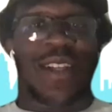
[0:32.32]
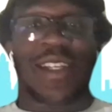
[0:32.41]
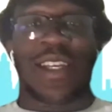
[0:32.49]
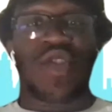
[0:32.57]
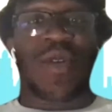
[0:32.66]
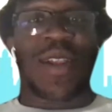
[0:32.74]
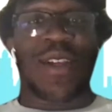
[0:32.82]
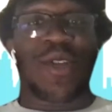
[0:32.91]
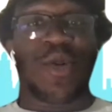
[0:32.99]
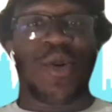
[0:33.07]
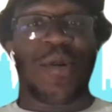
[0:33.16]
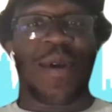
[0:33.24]
Let's get straight
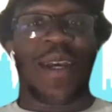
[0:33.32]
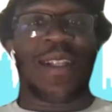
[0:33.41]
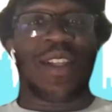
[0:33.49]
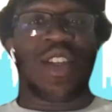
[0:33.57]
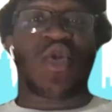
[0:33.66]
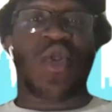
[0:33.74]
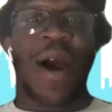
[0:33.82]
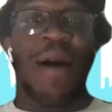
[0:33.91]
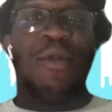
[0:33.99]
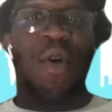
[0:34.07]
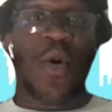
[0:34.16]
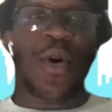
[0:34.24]
into it, man.
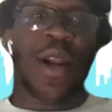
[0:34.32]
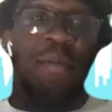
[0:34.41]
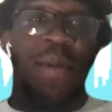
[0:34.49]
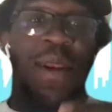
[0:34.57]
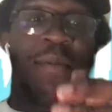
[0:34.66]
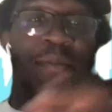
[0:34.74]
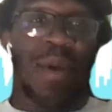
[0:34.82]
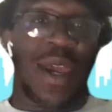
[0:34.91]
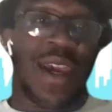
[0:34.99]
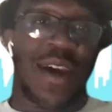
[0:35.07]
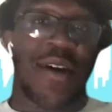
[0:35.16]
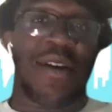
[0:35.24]
Describe growing up in the
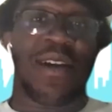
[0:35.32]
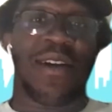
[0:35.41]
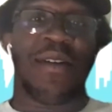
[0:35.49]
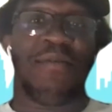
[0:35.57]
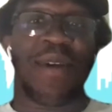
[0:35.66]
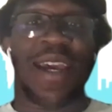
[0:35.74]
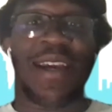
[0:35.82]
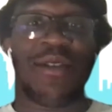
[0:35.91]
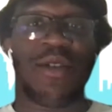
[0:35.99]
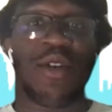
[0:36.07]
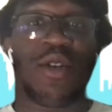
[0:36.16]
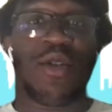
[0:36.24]
Bay Area. The Bay,
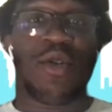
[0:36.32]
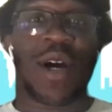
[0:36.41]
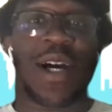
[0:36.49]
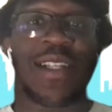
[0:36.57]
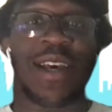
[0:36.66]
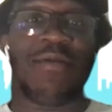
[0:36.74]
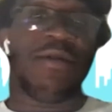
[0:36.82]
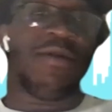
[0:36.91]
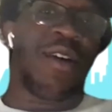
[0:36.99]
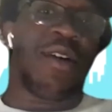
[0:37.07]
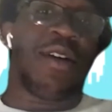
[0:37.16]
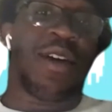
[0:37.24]
you guys have a
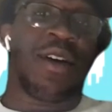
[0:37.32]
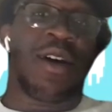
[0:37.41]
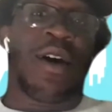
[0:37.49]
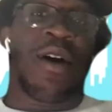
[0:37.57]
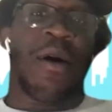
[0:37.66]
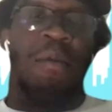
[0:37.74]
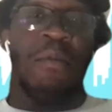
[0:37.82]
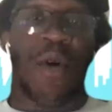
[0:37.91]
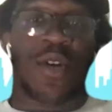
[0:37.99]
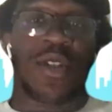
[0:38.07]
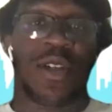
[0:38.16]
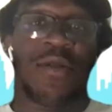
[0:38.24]
very
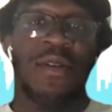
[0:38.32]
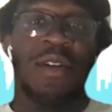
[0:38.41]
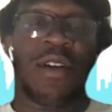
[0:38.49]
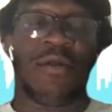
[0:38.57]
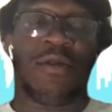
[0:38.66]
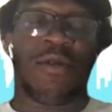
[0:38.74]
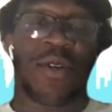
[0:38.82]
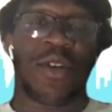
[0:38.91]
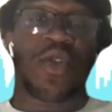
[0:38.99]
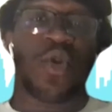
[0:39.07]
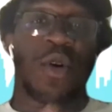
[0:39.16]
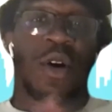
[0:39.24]
immersive and
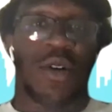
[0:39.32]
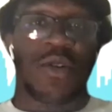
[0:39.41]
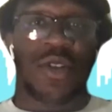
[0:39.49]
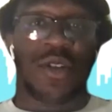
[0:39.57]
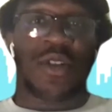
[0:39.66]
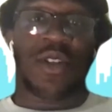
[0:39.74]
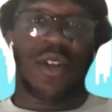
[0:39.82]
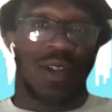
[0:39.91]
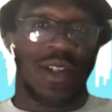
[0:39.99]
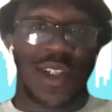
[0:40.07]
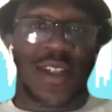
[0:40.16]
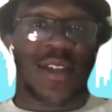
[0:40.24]
influential culture. So
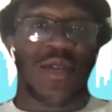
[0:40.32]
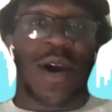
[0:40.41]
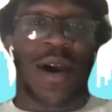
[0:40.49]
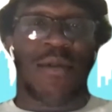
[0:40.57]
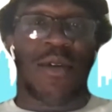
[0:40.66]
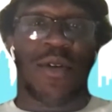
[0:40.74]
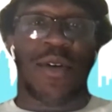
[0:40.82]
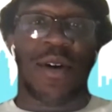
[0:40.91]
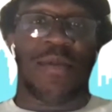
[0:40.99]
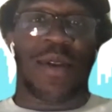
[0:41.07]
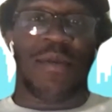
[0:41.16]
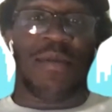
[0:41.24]
just describe growing
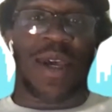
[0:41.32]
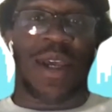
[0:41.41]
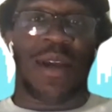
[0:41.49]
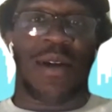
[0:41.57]
up in the Bay.